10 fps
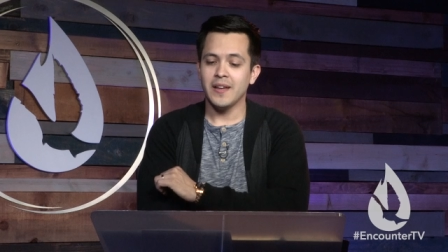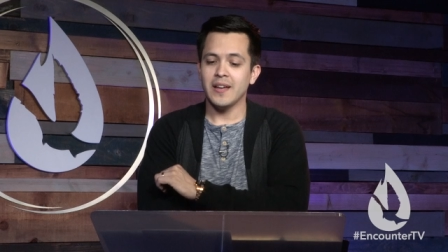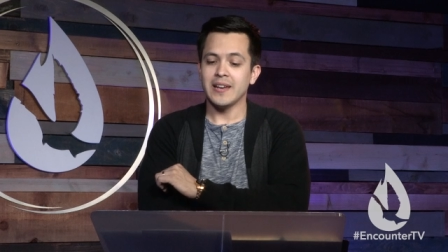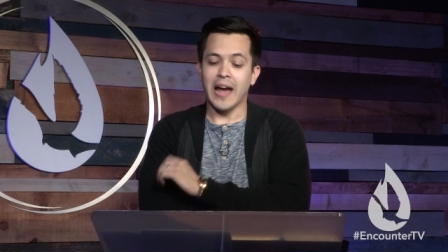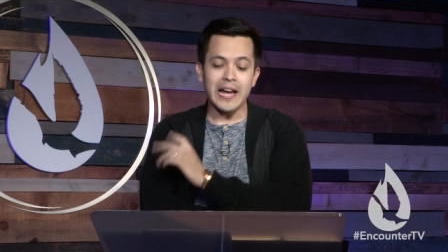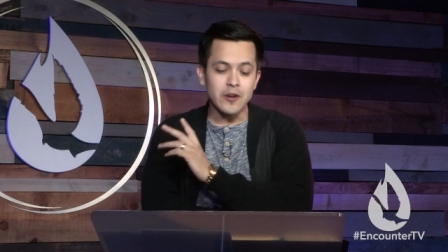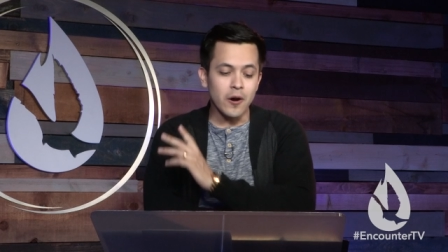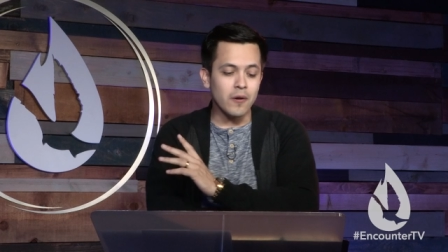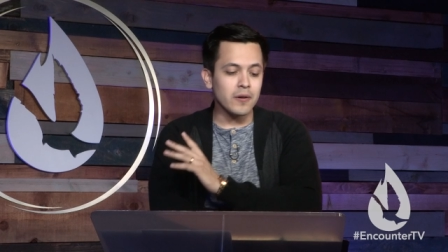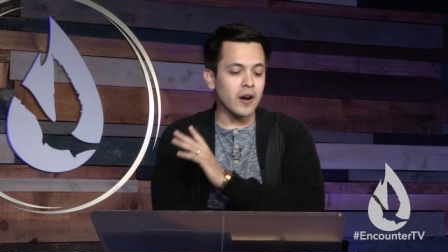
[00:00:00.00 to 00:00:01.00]
Now, I
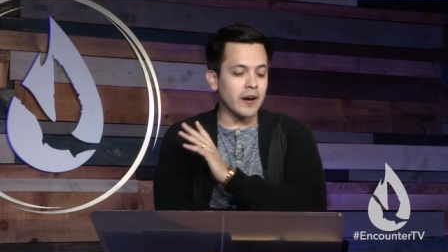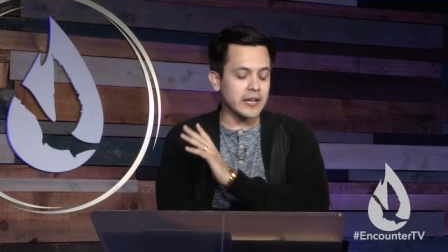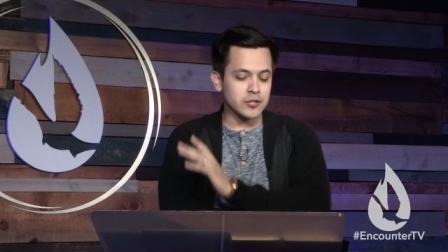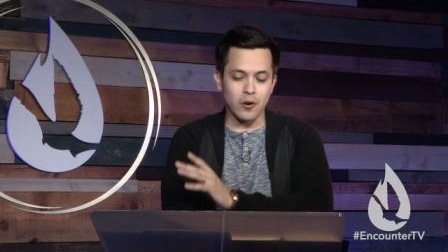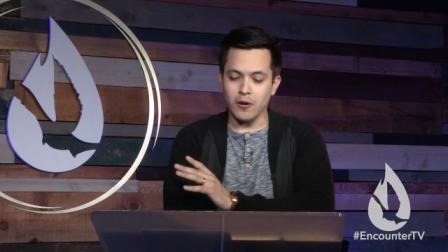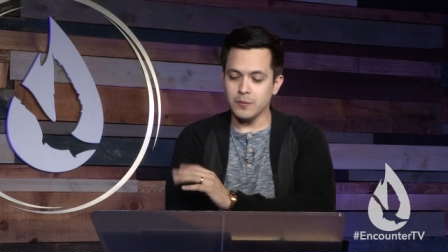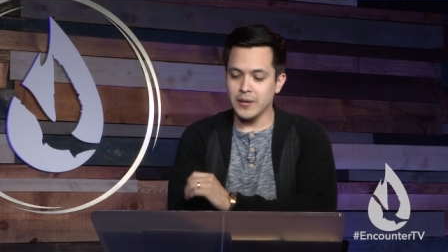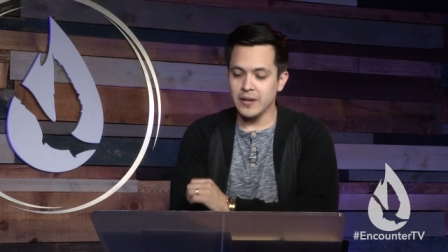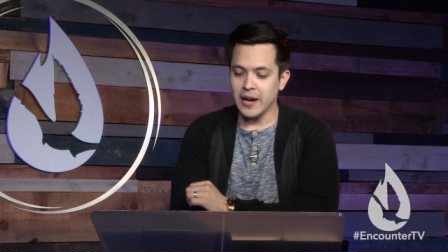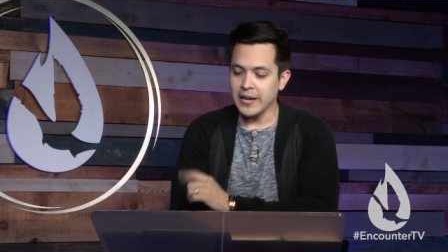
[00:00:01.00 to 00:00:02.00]
know God has called
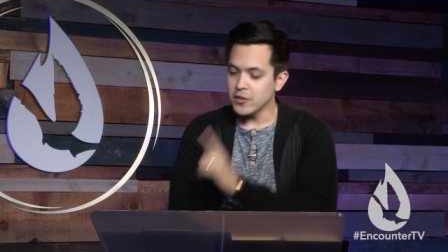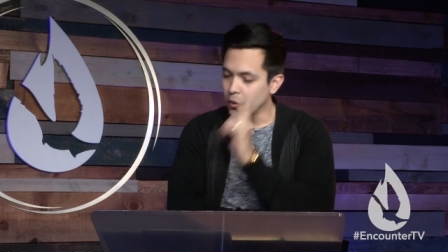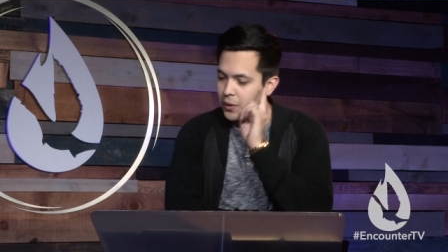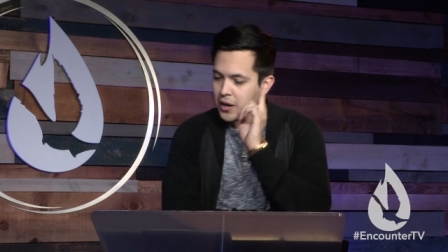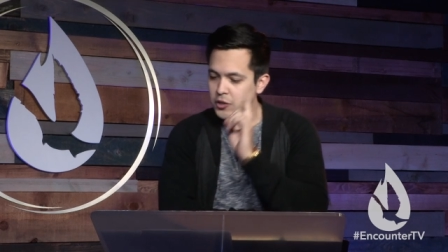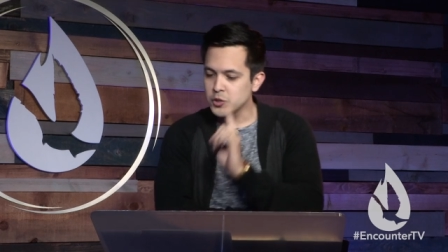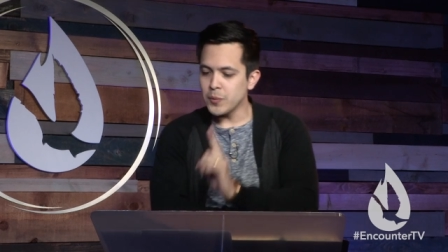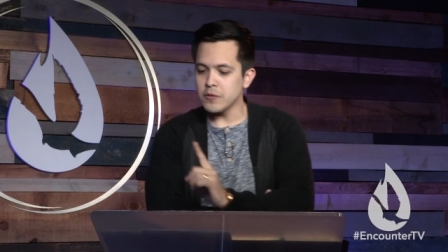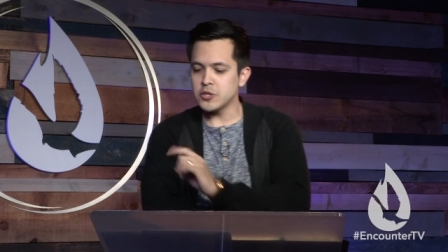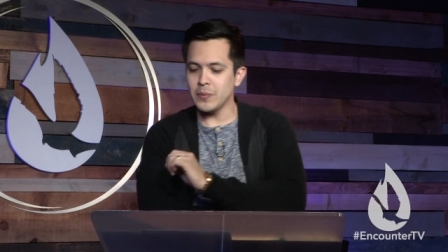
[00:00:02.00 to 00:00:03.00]
me, I know what God
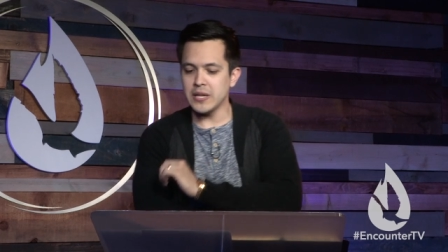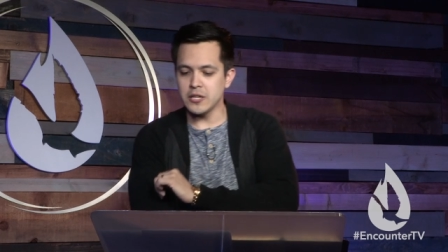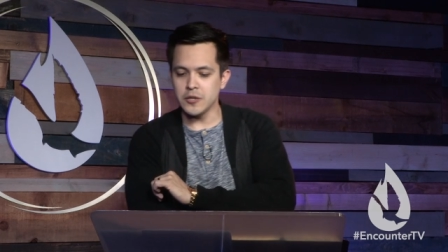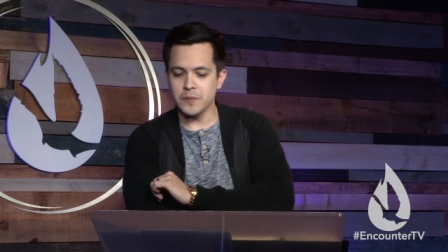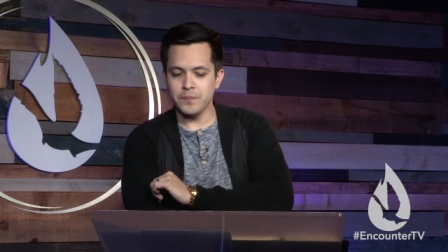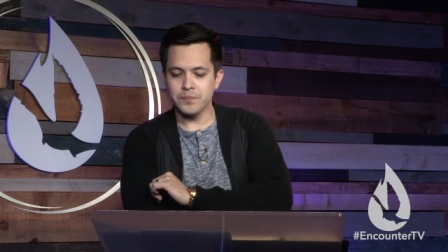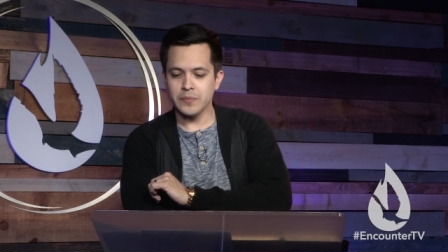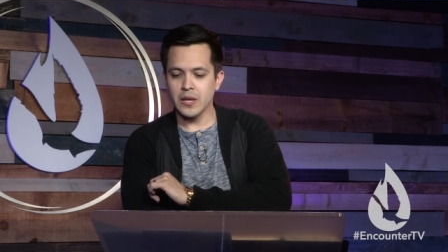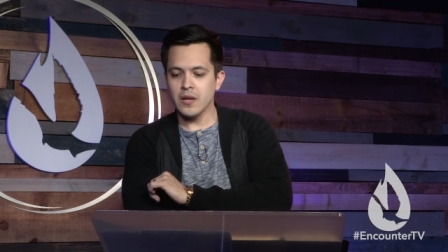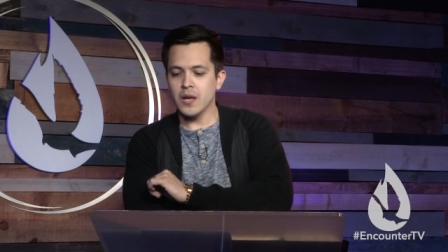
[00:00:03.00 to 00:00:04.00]
spoke to me to do.
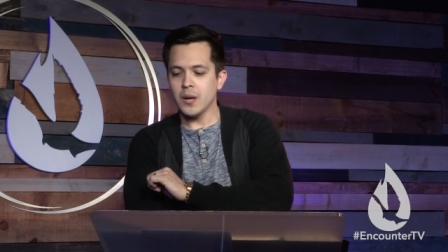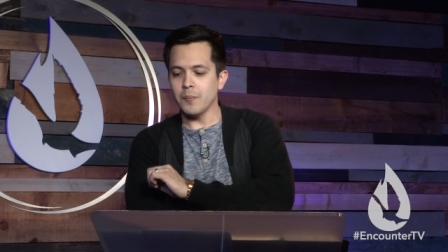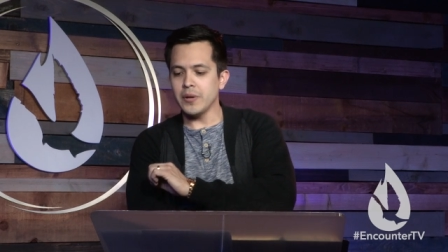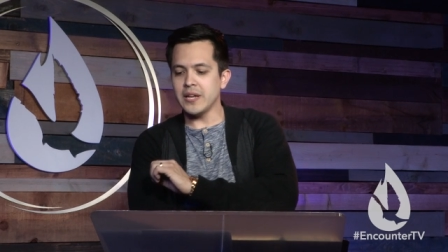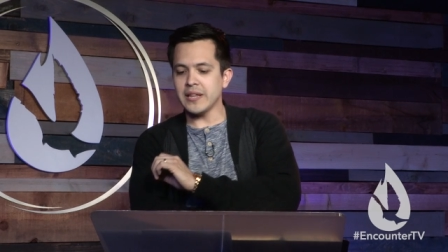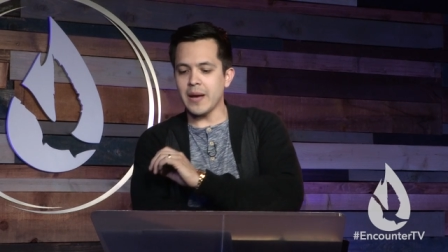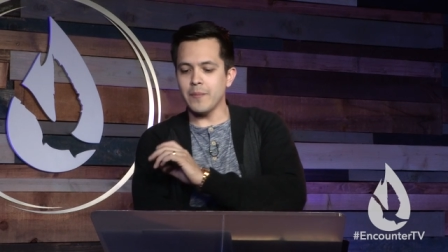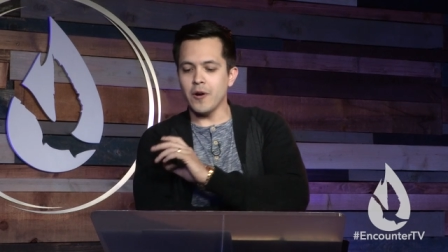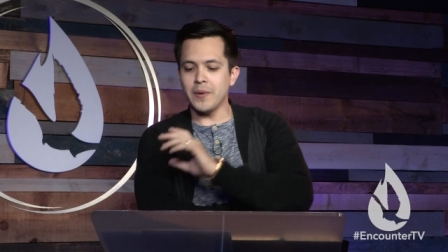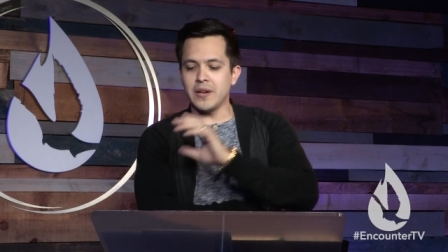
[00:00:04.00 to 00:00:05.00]
But in that
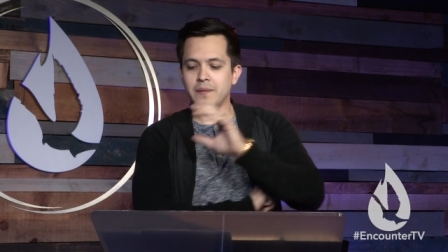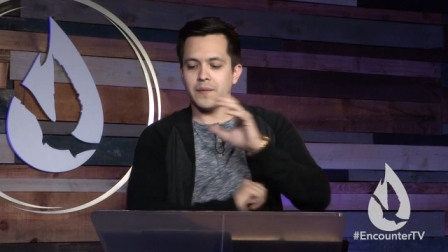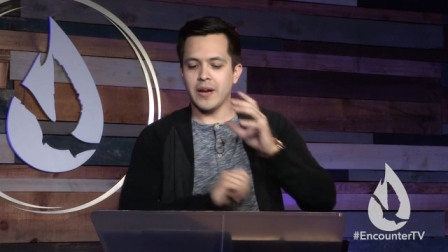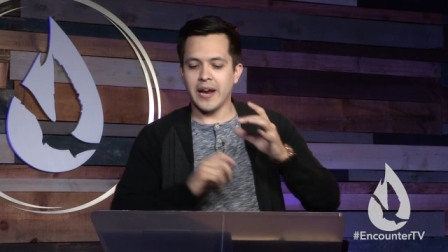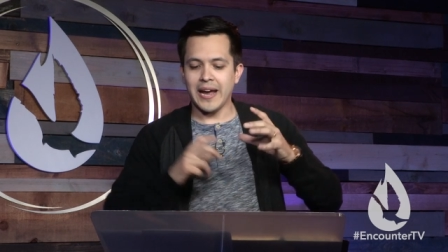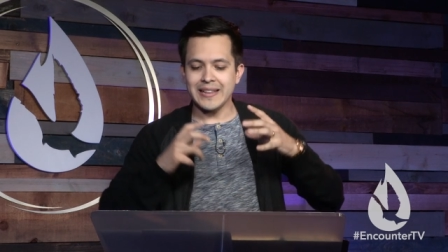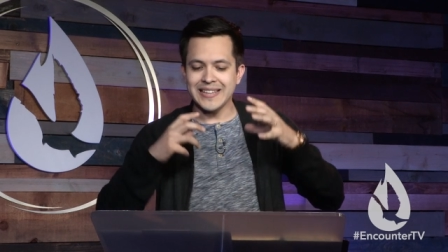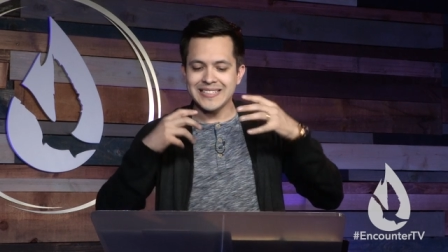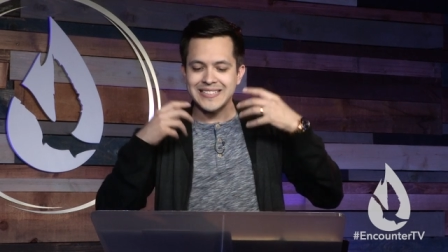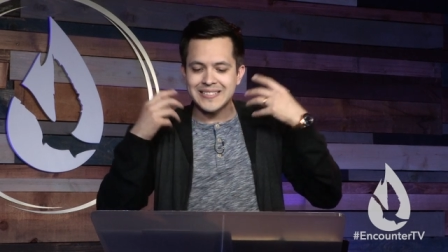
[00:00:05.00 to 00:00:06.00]
moment, I had
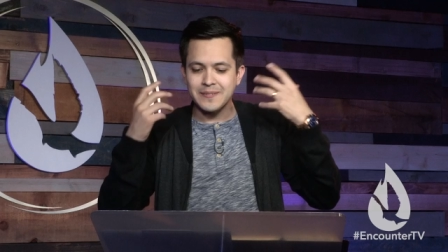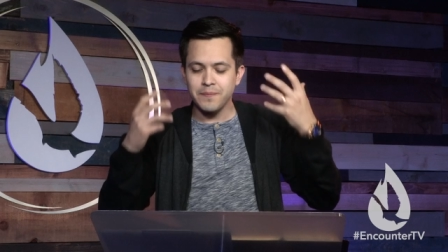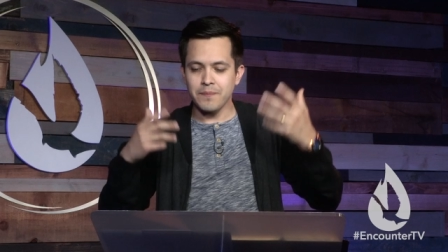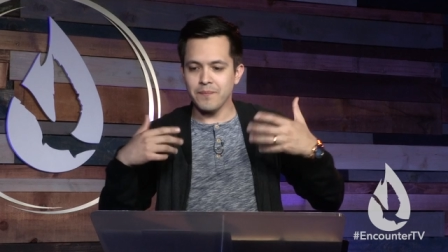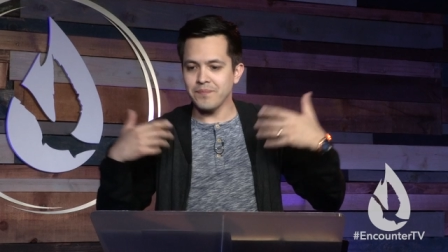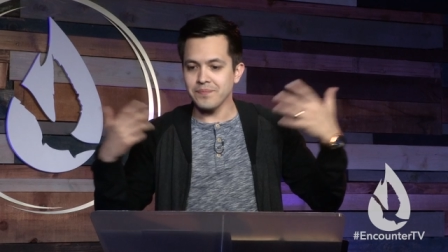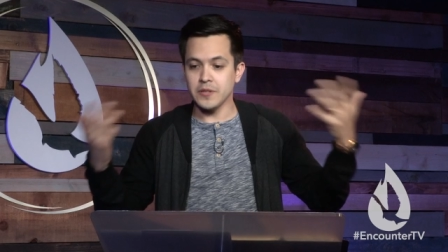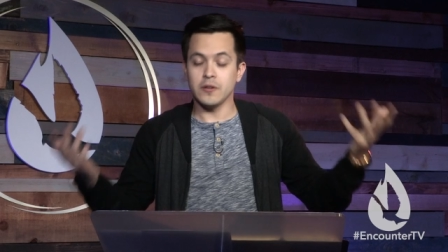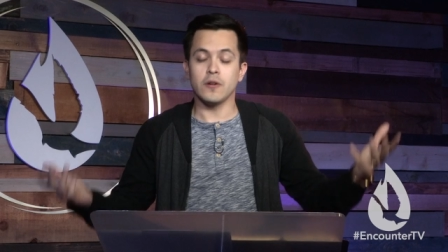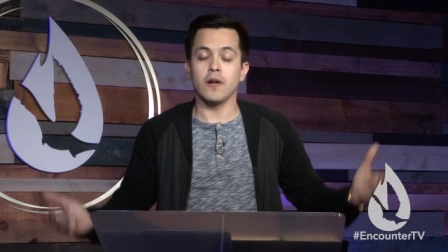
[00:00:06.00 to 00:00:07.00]
this,
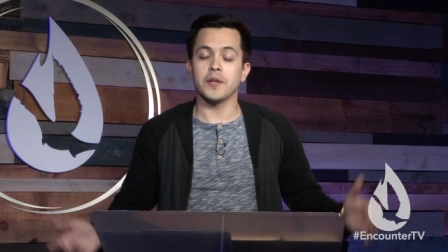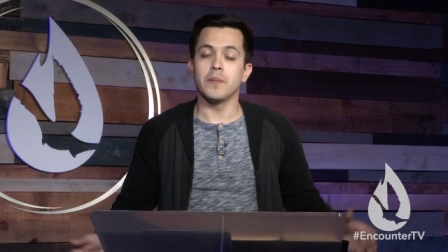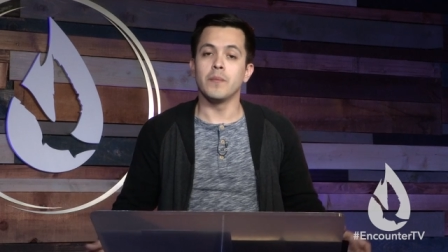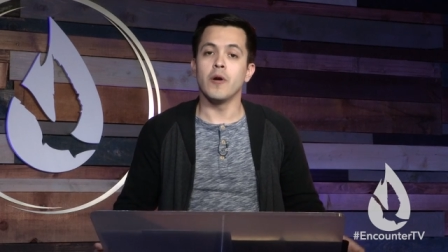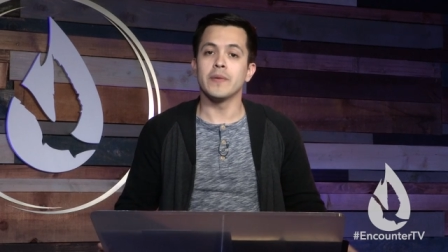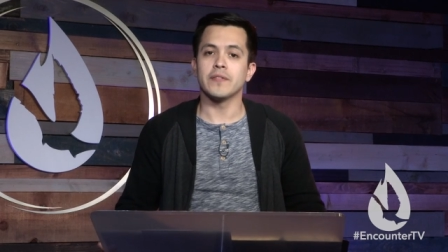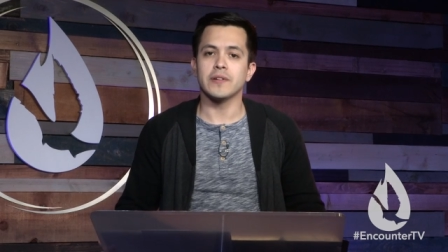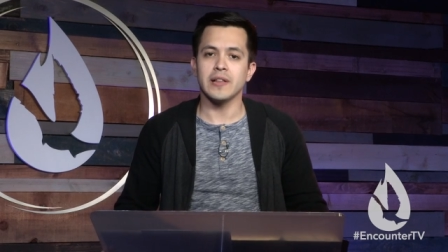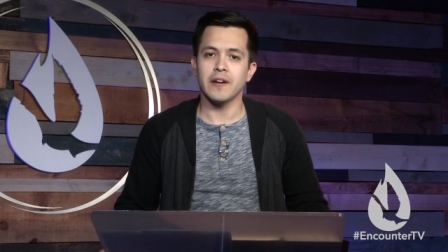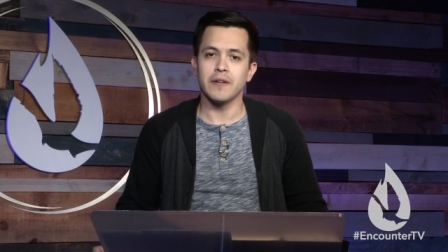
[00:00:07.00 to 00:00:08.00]
you can call it a moment of
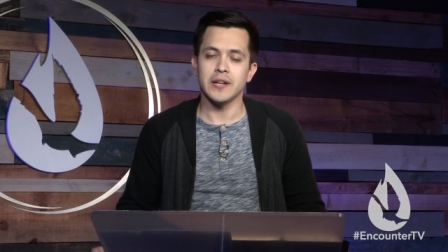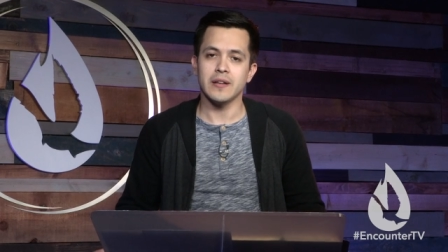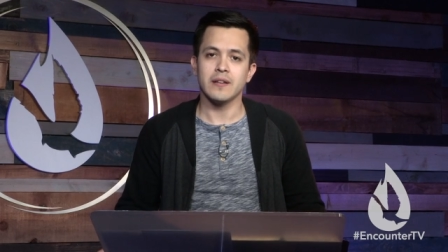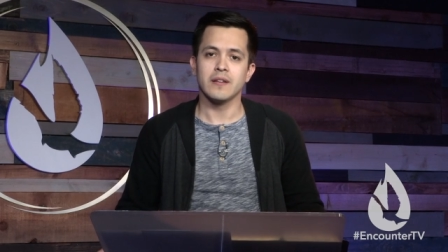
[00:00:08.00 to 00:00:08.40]
clarity,